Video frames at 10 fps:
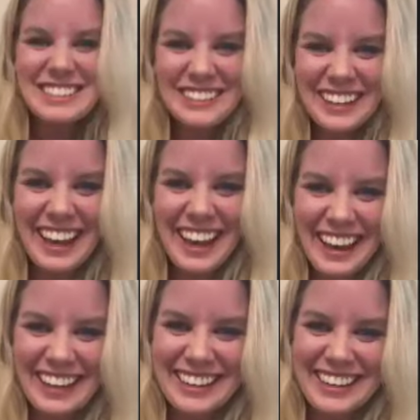do it
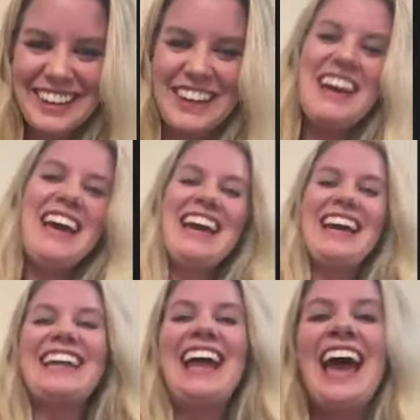again. Here you go.
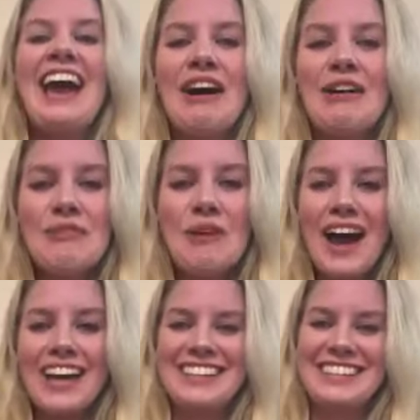Inhale
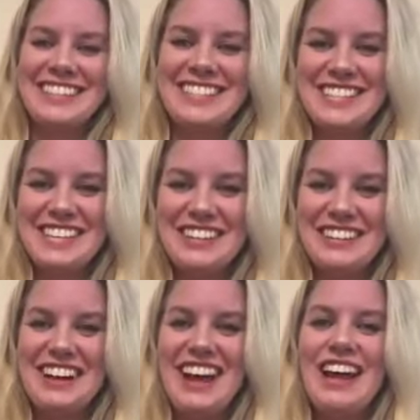1,
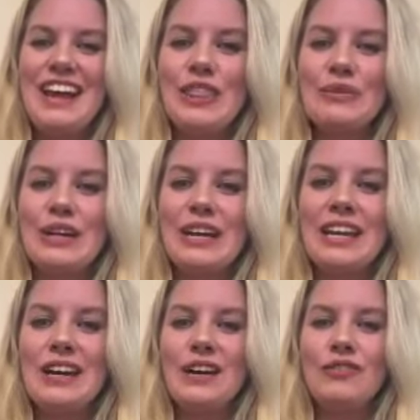2,
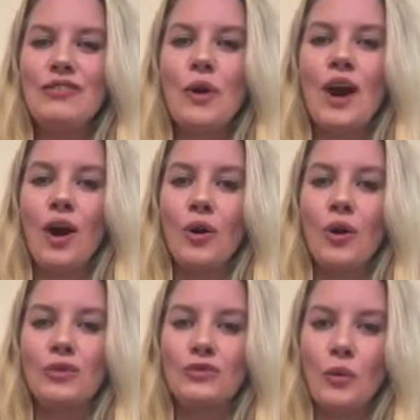3, 4.
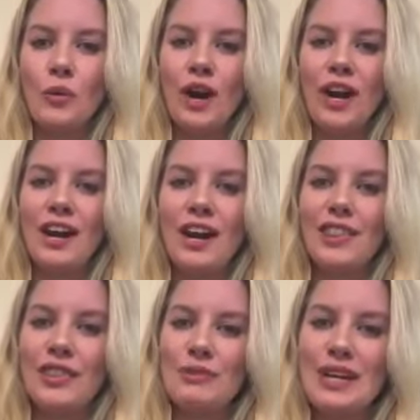Hold 4,
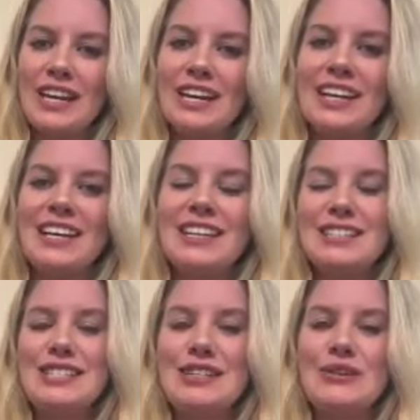
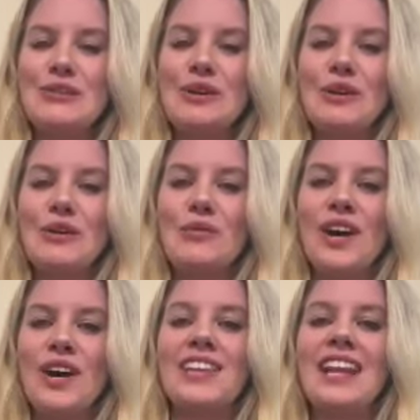2,
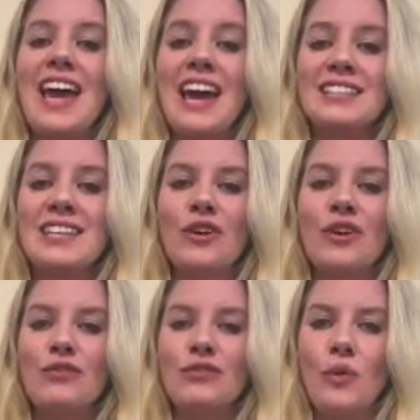1, and then
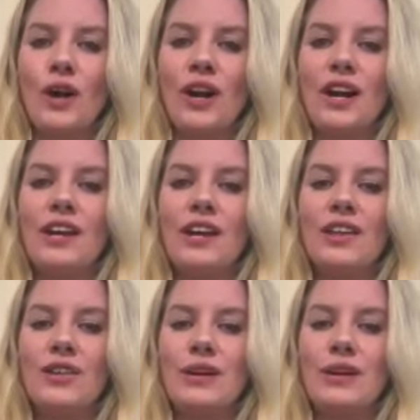exhale 4,
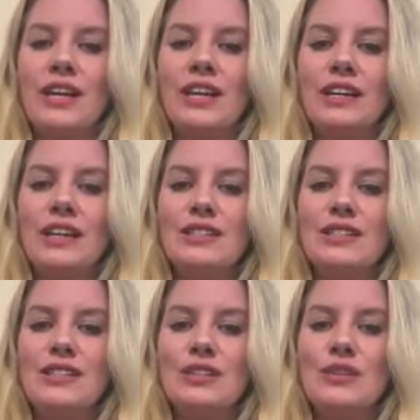3,
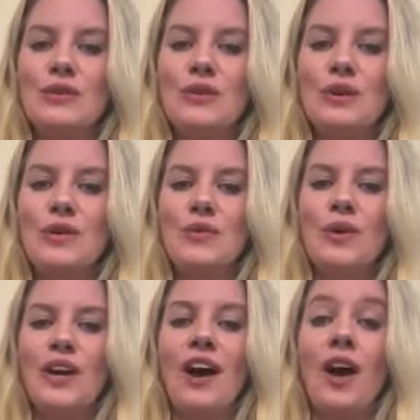2,
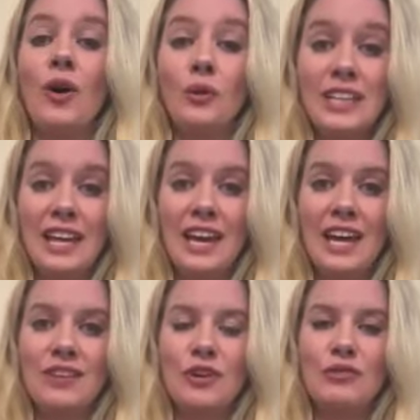1. Hold it
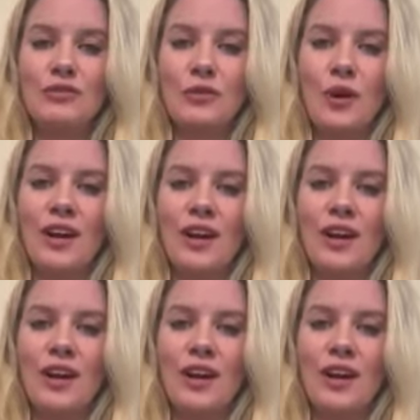again for 4.